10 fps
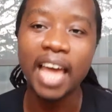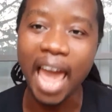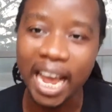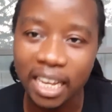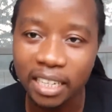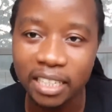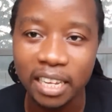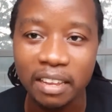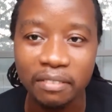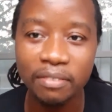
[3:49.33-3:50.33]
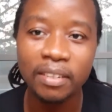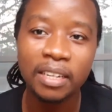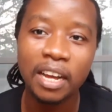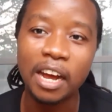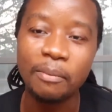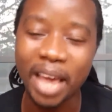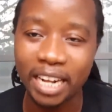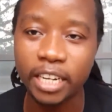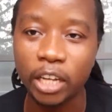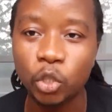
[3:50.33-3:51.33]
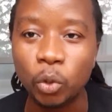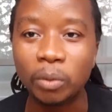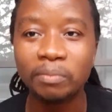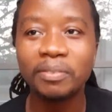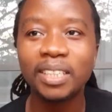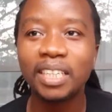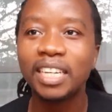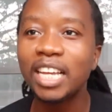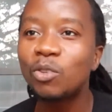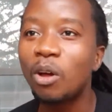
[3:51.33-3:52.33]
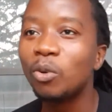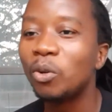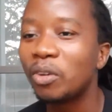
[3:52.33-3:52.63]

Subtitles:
active EdTech tool. Next one,